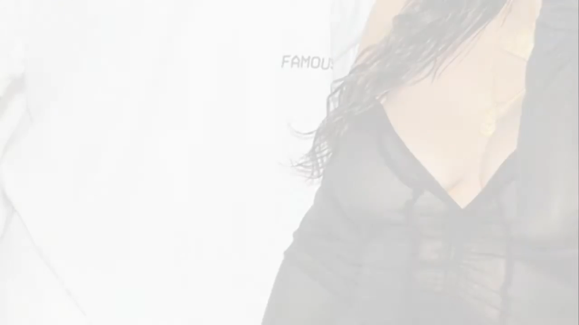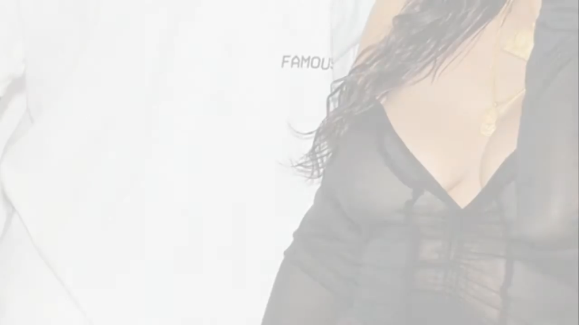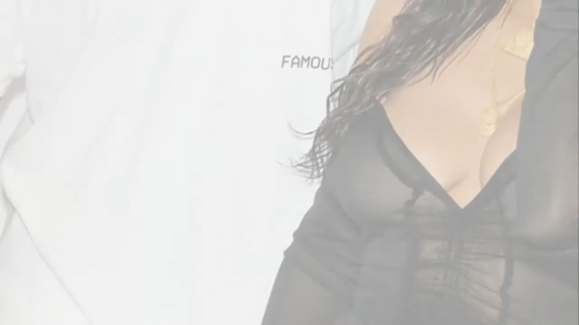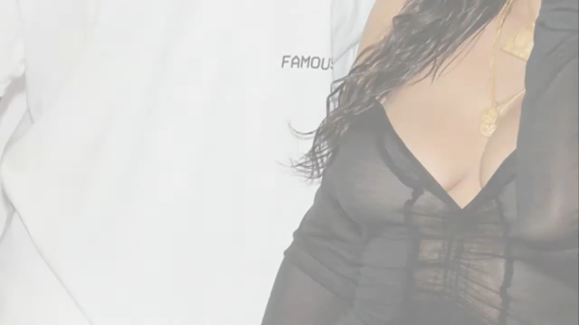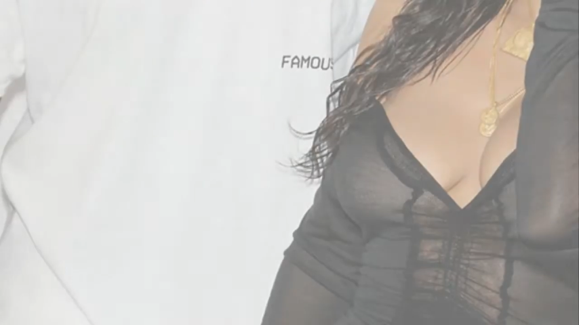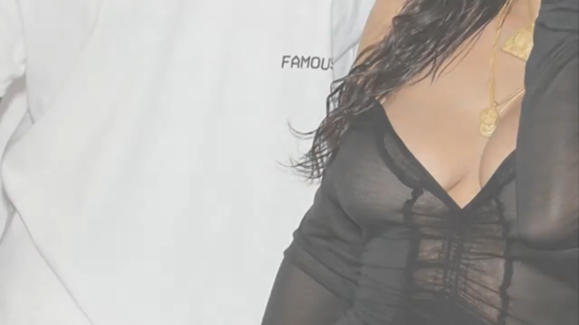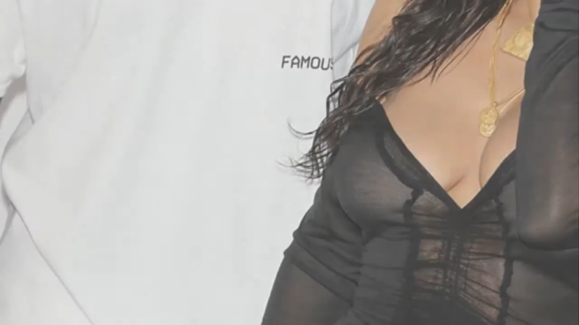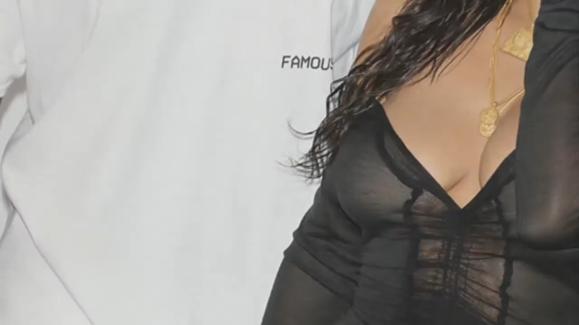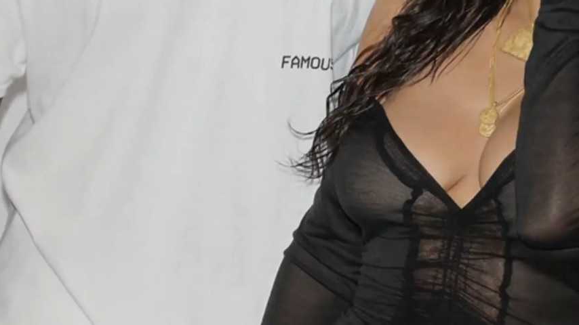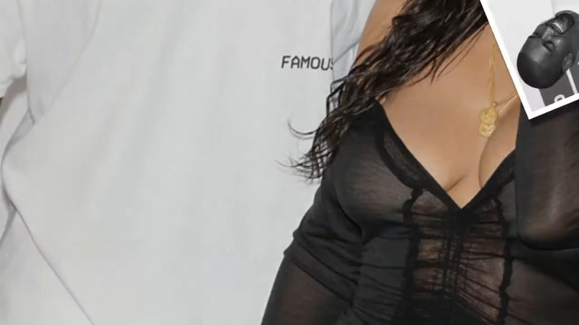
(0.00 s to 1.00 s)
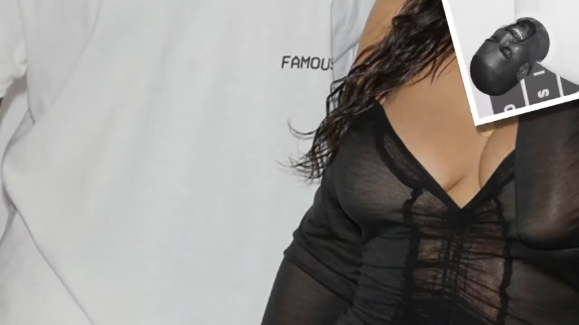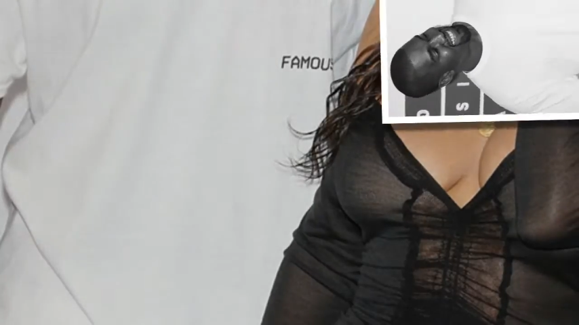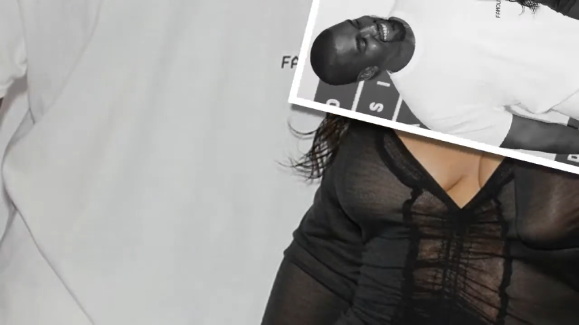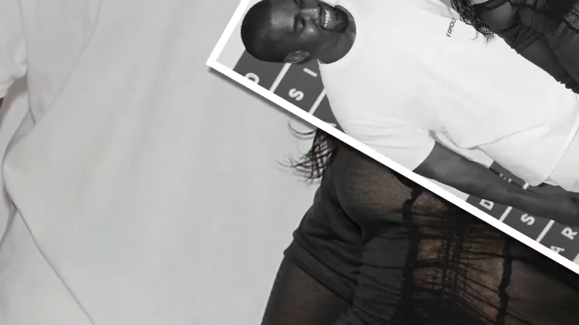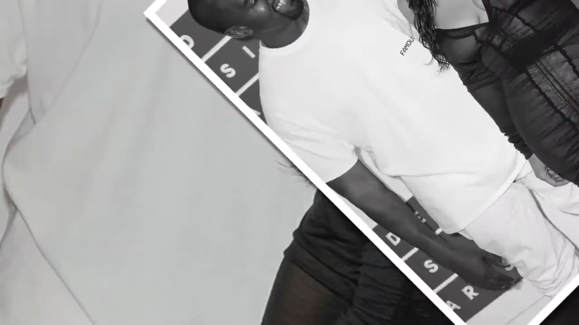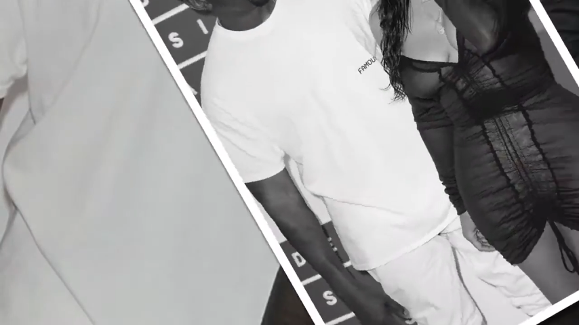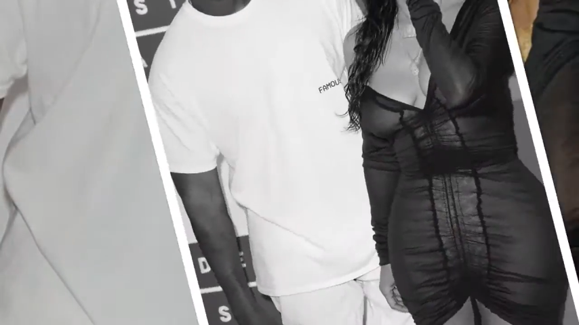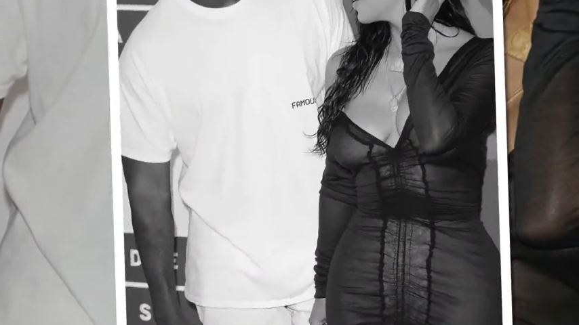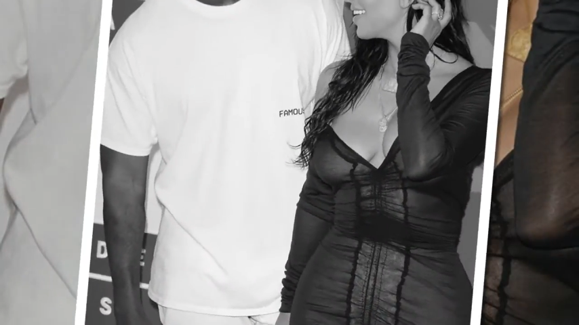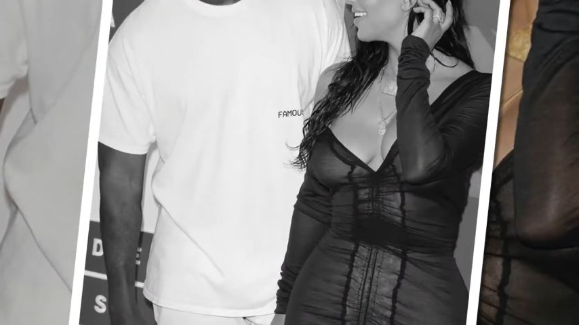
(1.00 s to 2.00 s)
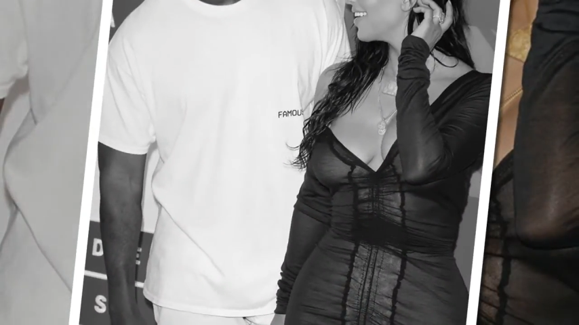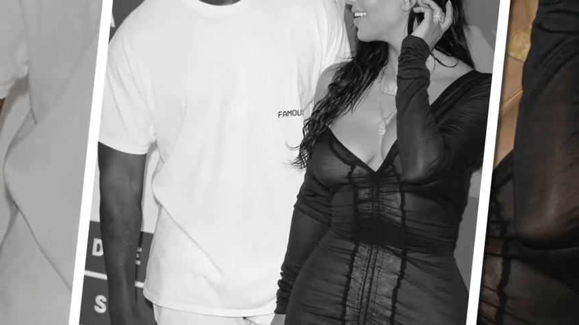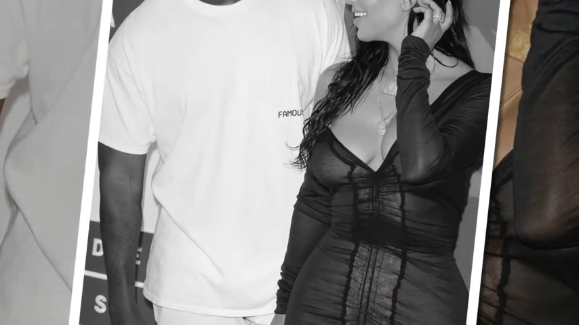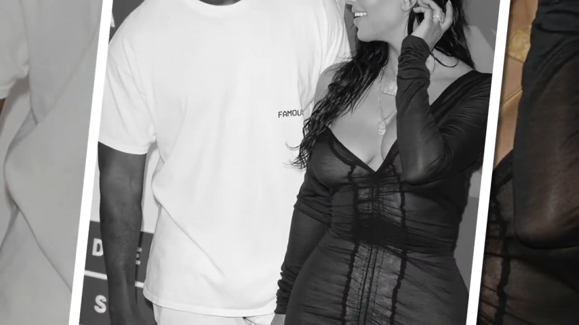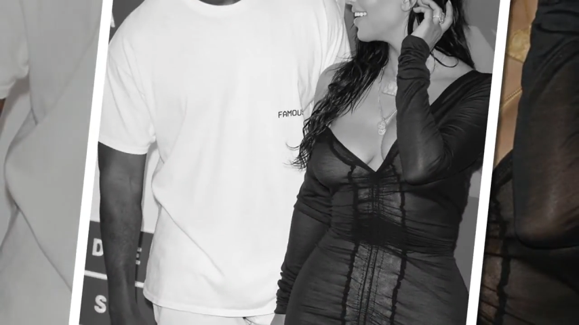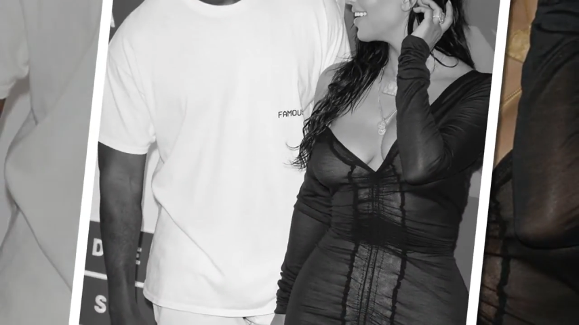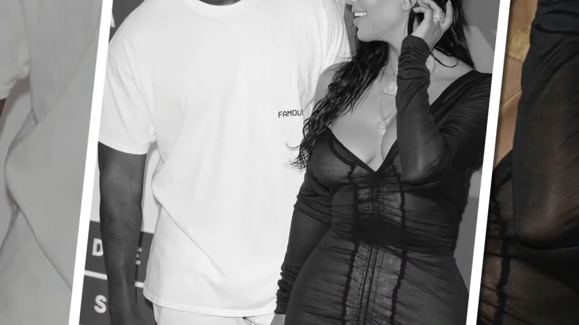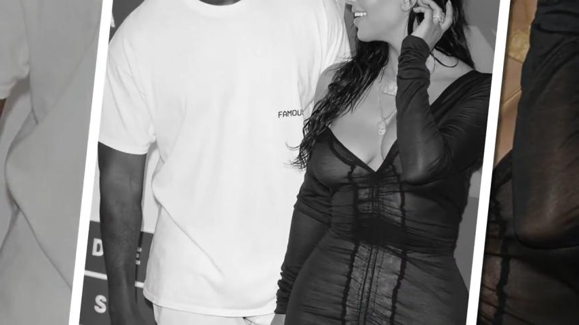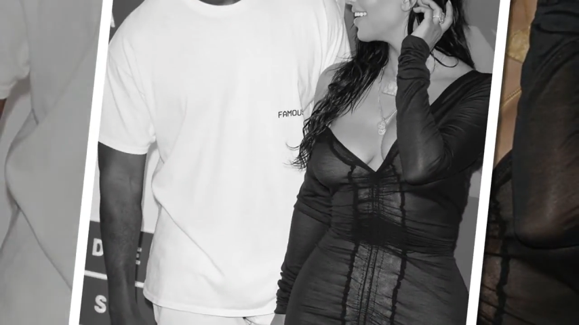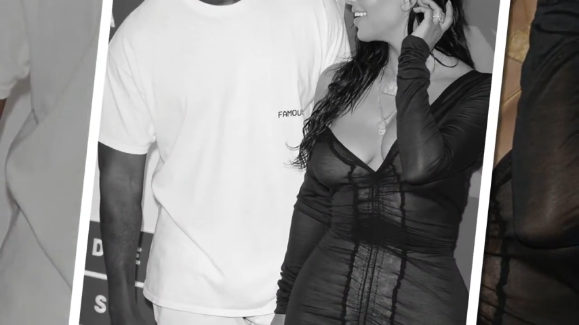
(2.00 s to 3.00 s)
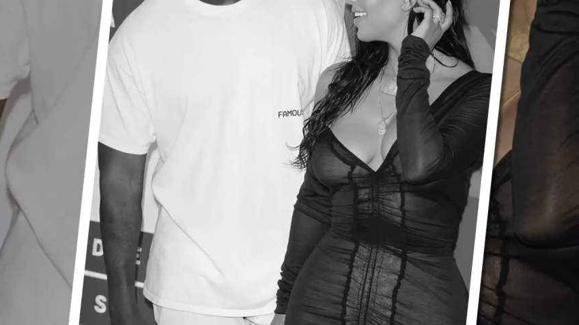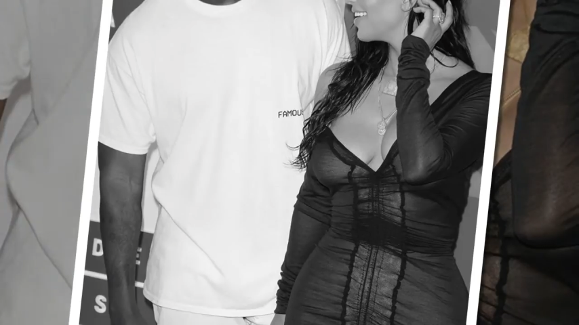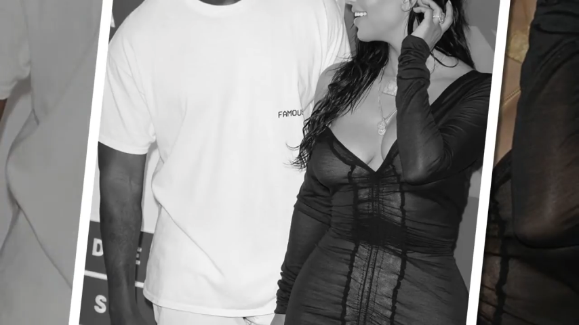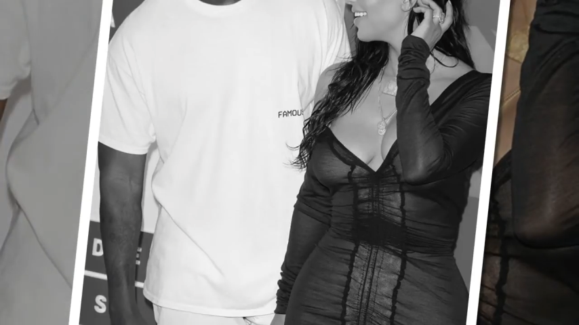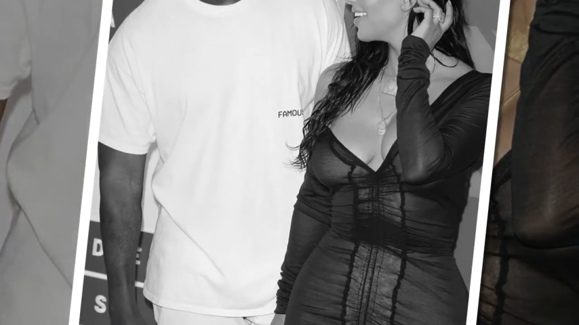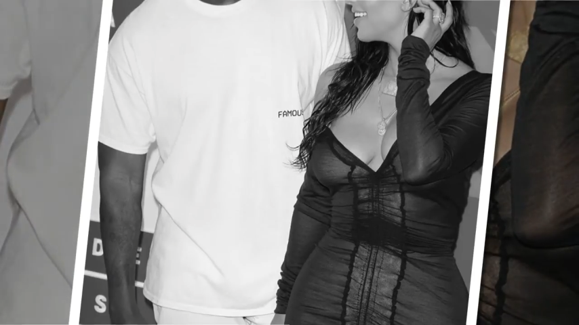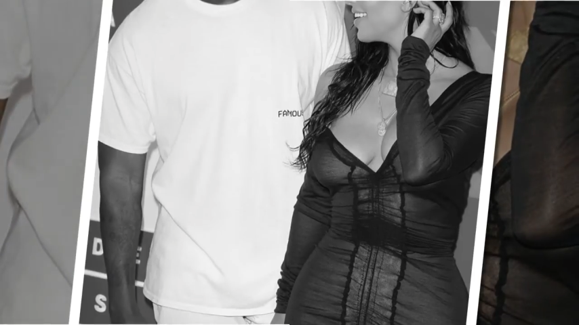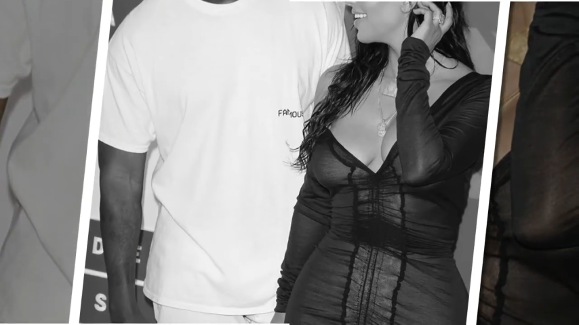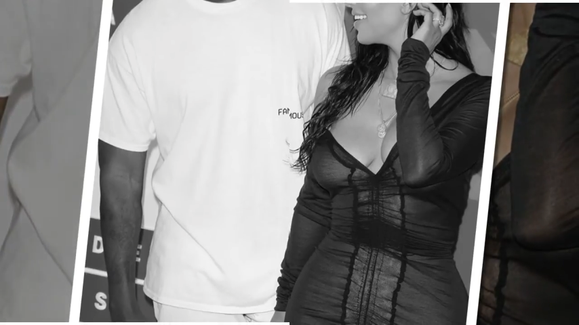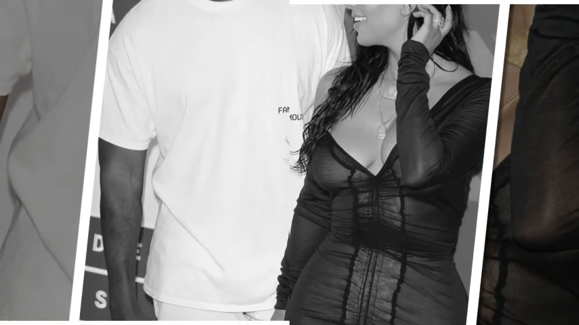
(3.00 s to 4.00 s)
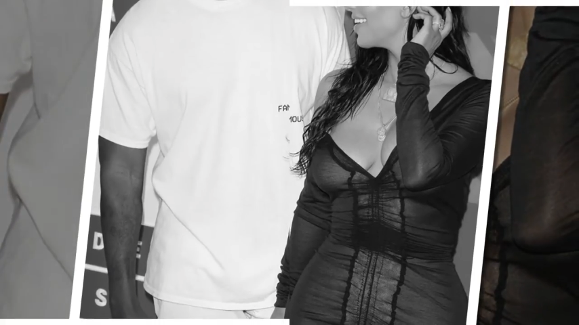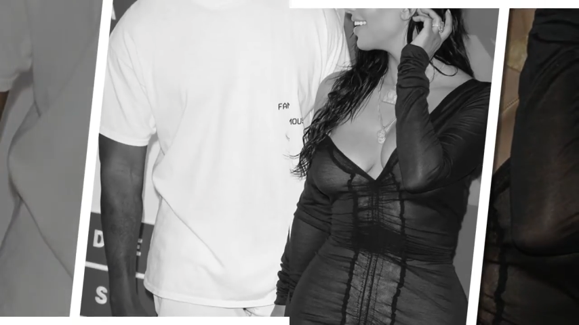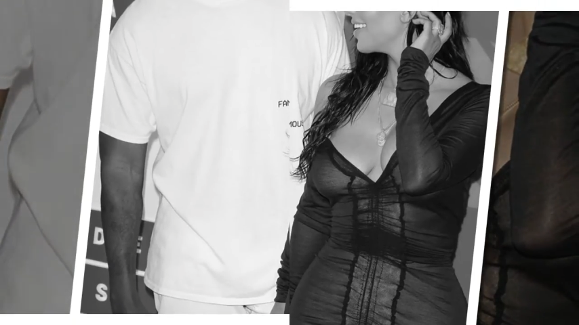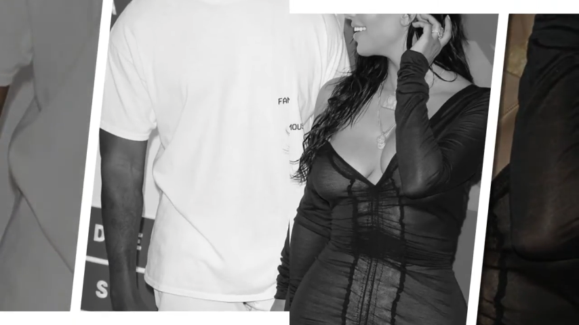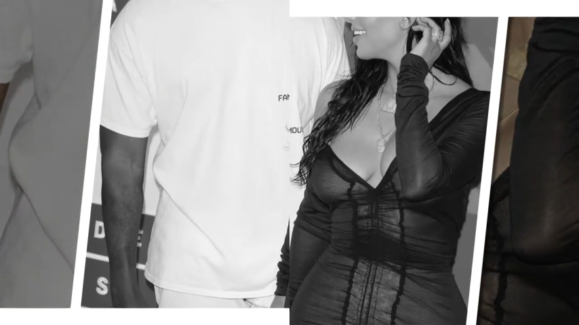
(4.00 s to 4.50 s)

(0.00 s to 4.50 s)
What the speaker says: (no speaker visible)